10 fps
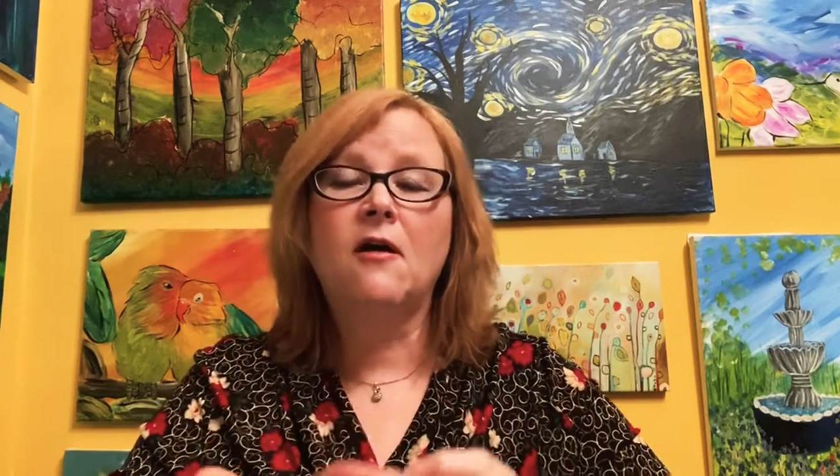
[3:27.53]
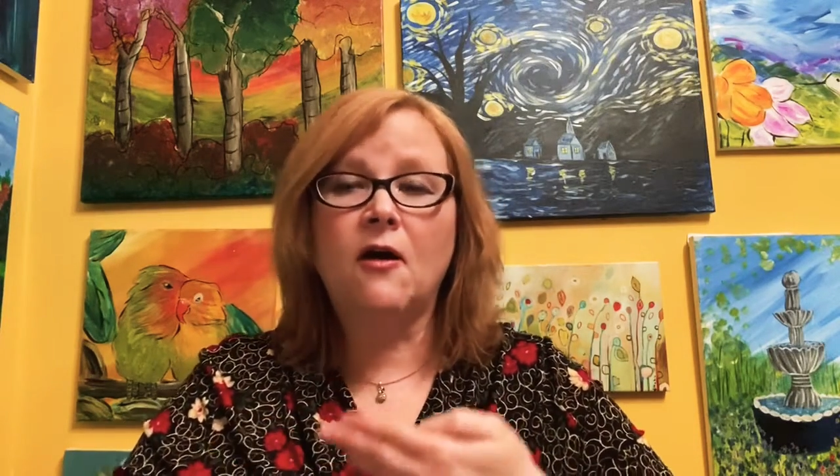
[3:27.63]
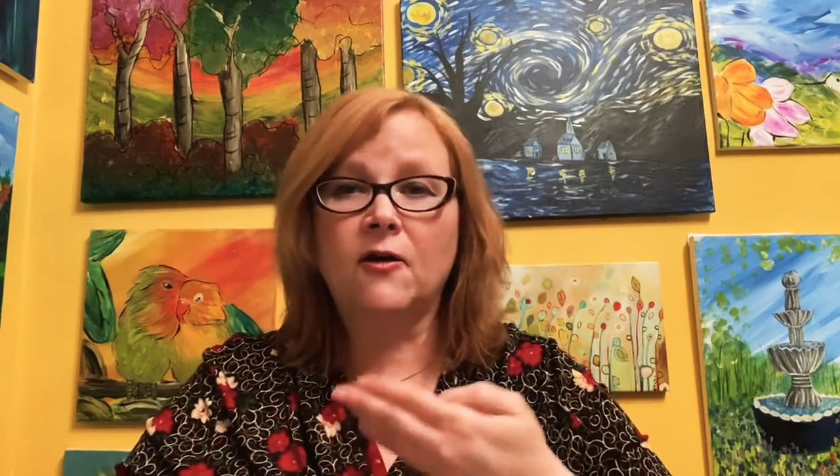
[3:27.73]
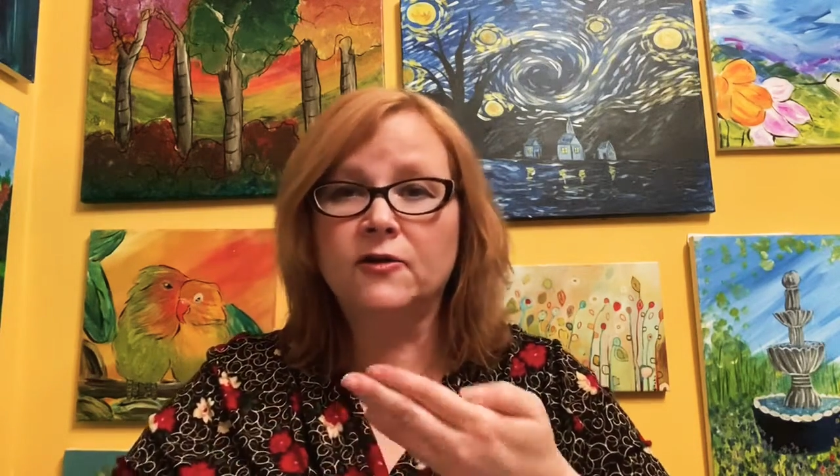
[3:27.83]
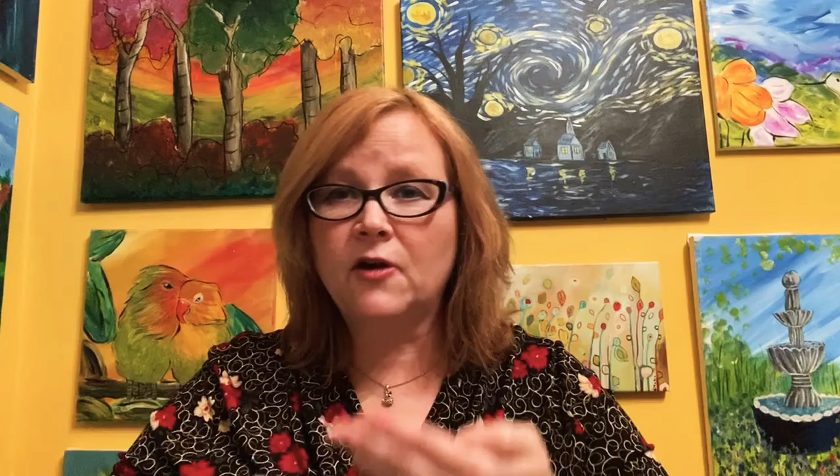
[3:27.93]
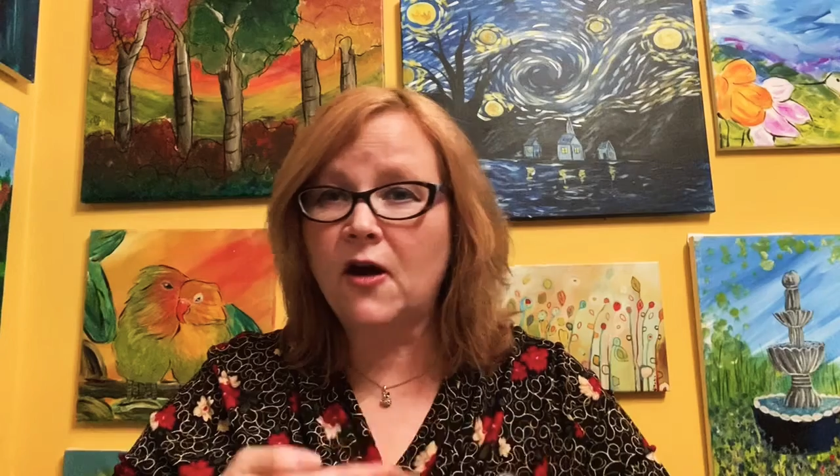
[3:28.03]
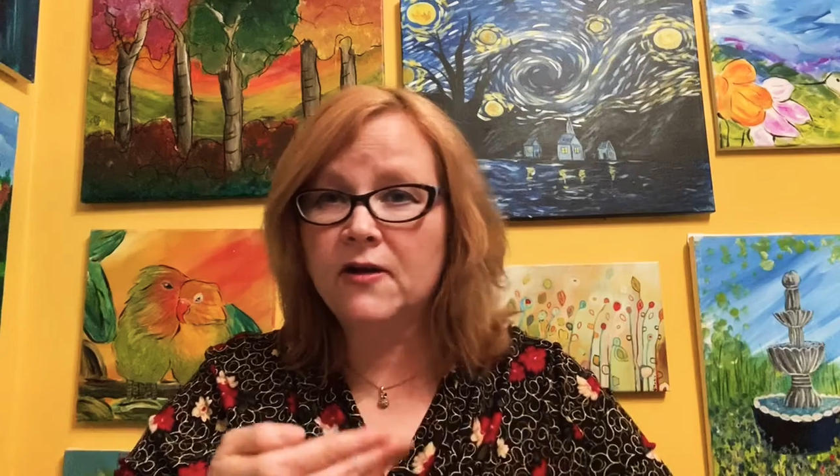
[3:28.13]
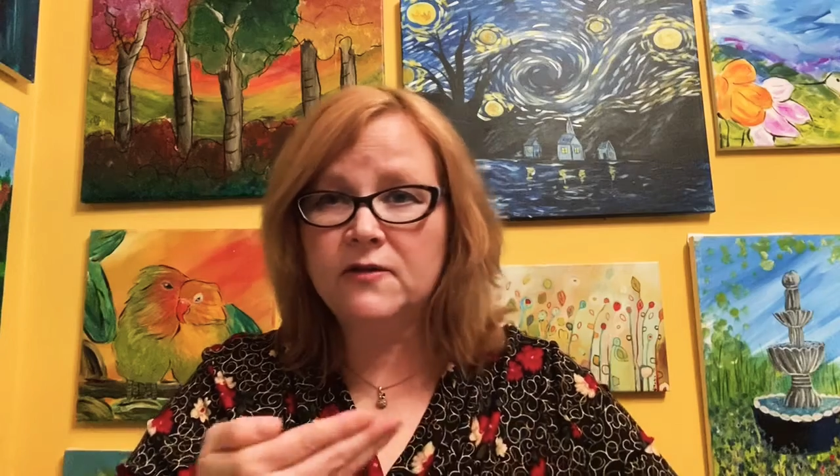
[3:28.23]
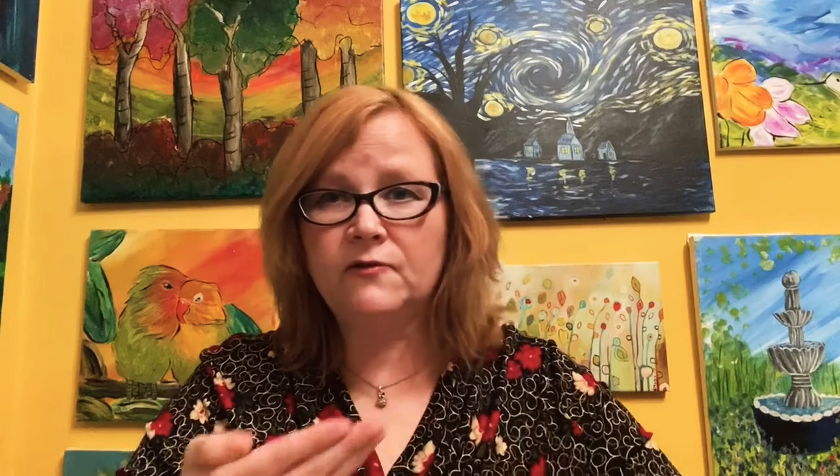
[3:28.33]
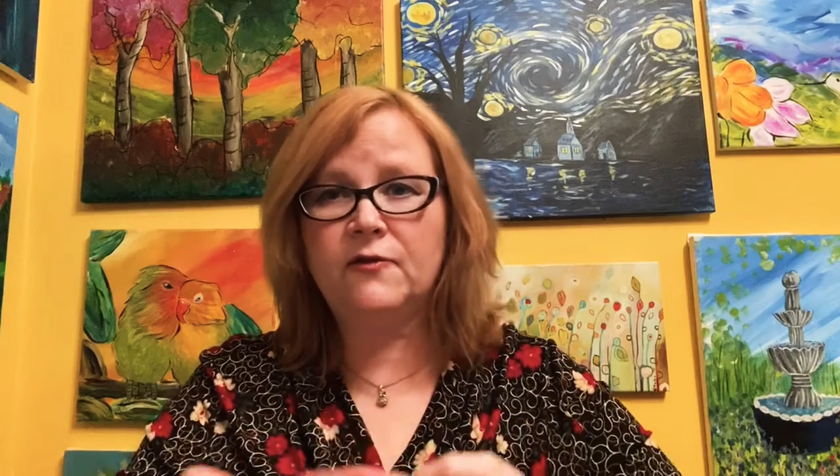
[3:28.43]
are
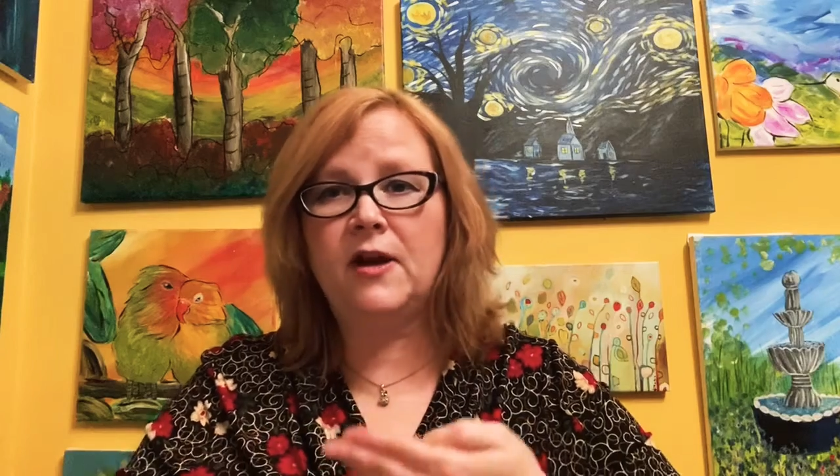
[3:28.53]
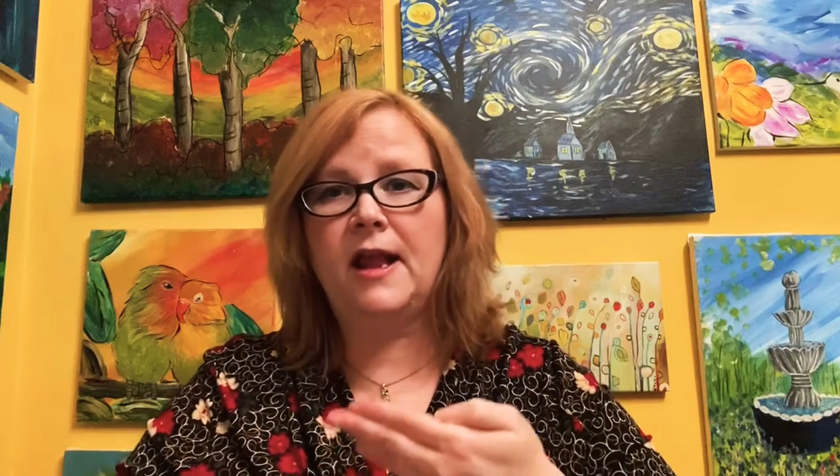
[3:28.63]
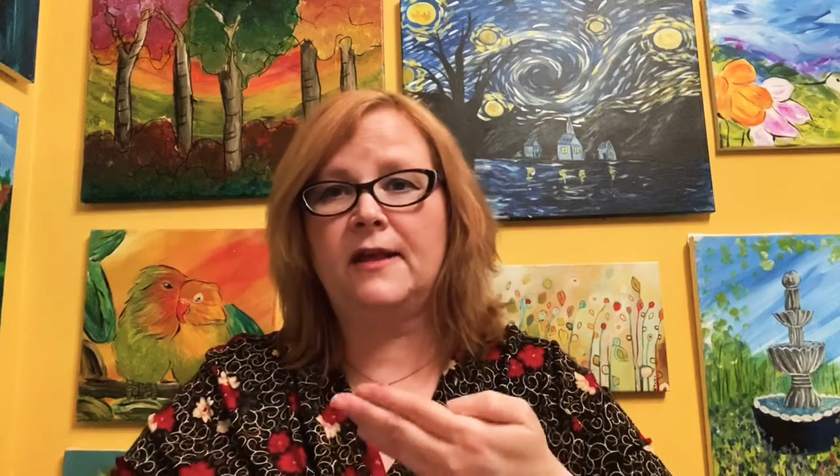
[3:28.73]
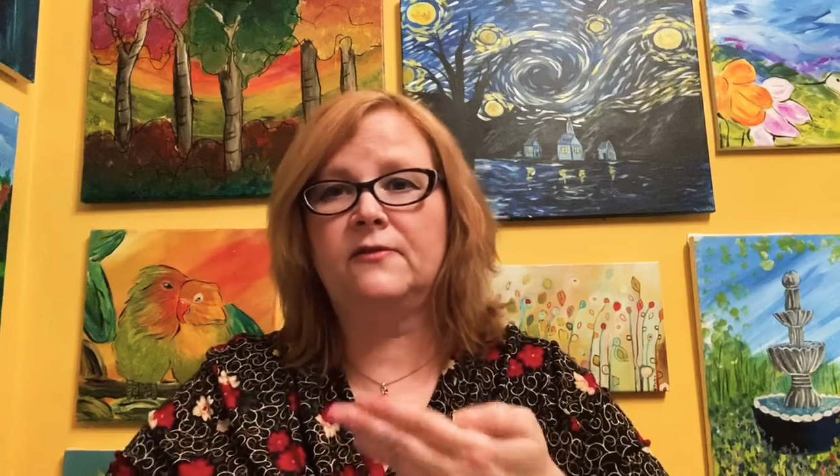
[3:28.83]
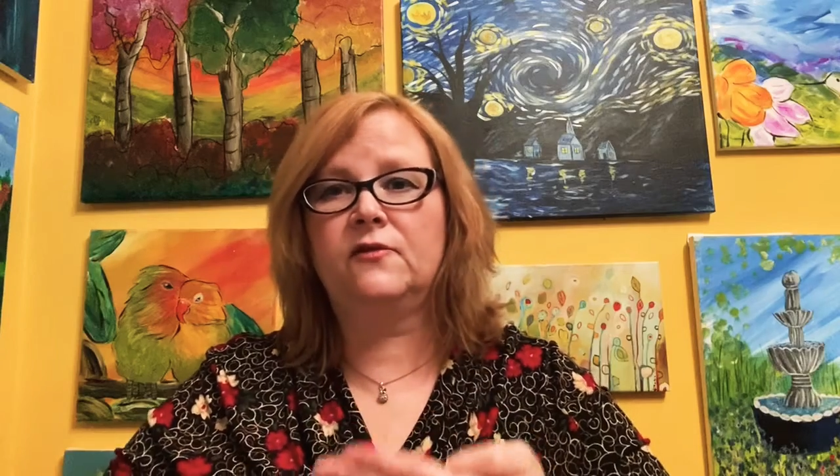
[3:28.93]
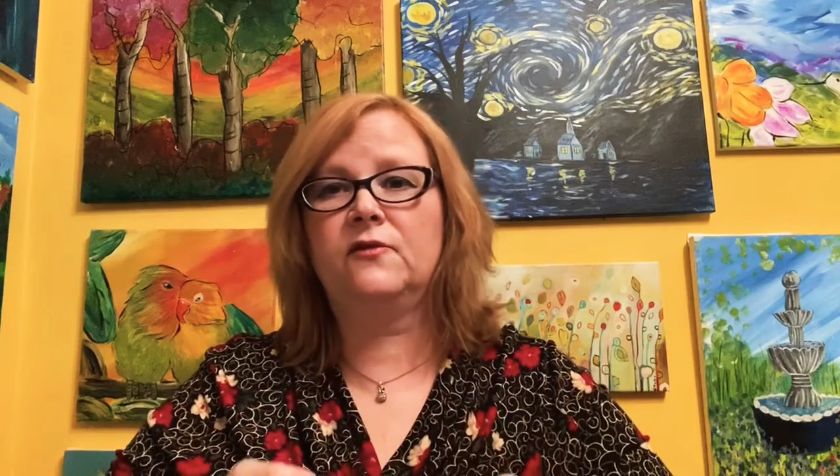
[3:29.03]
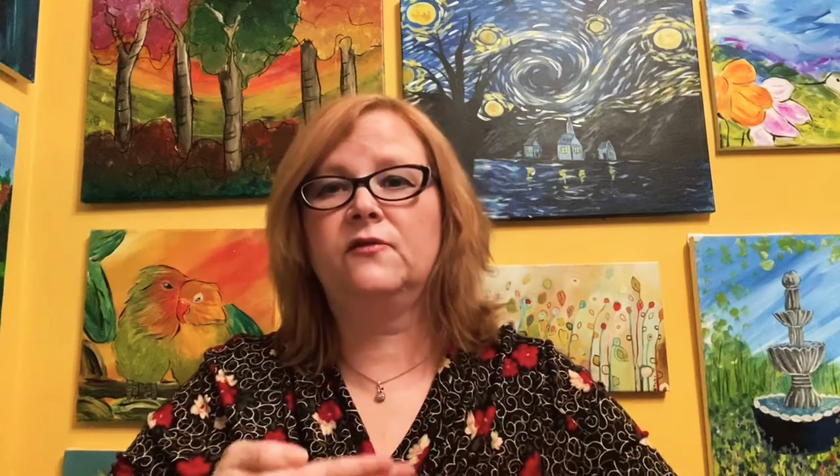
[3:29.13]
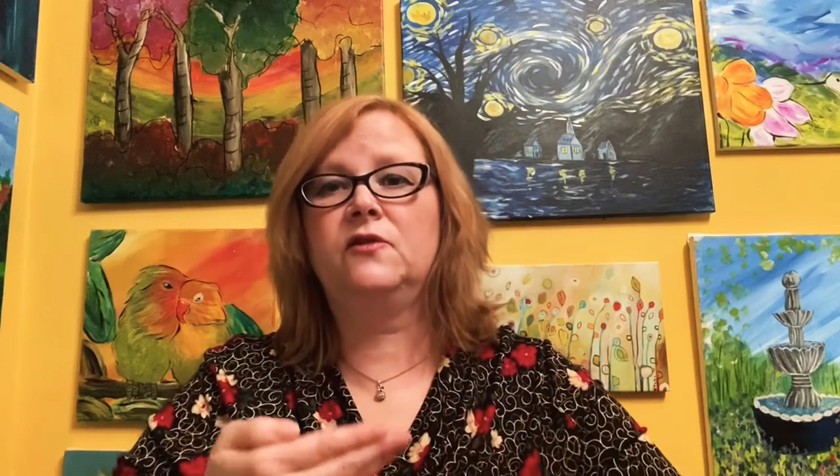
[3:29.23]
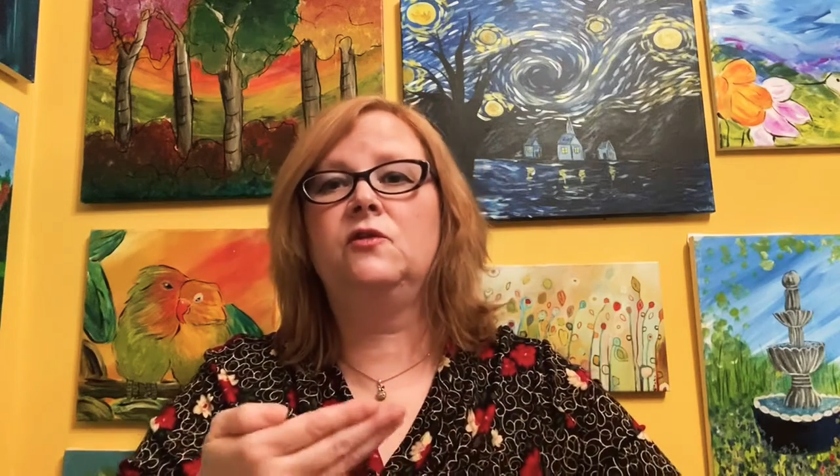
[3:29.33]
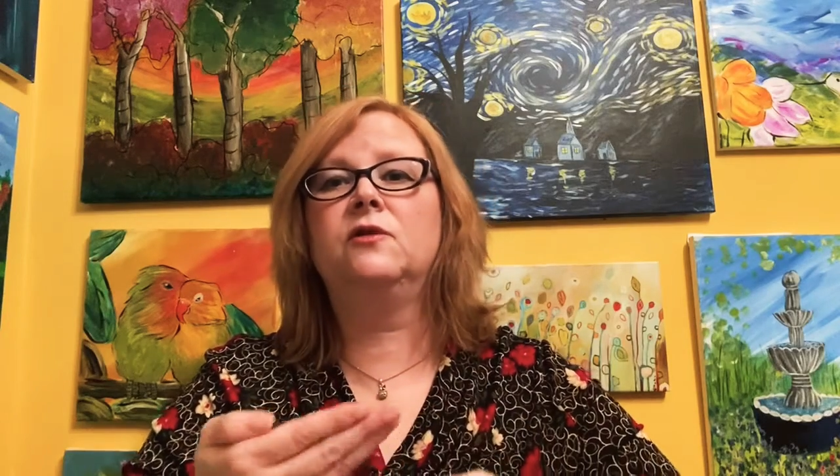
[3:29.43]
lost for
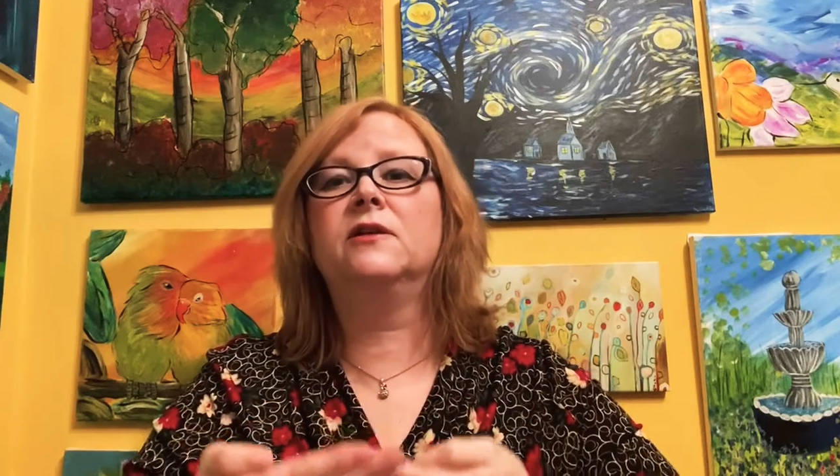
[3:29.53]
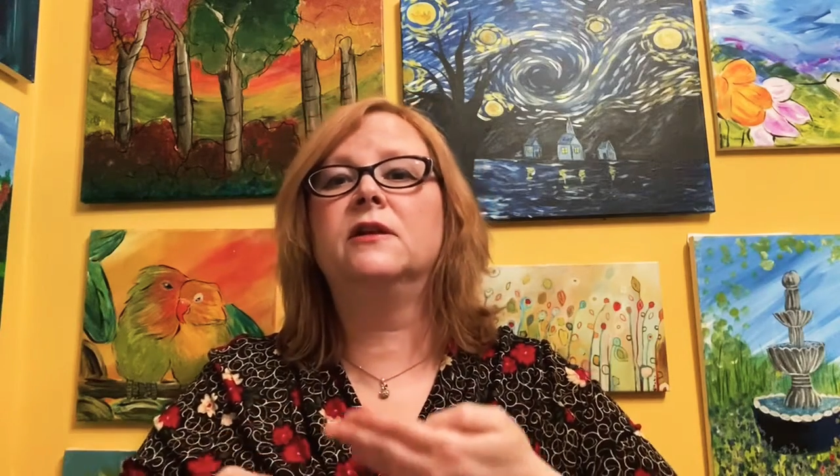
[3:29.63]
answers, you can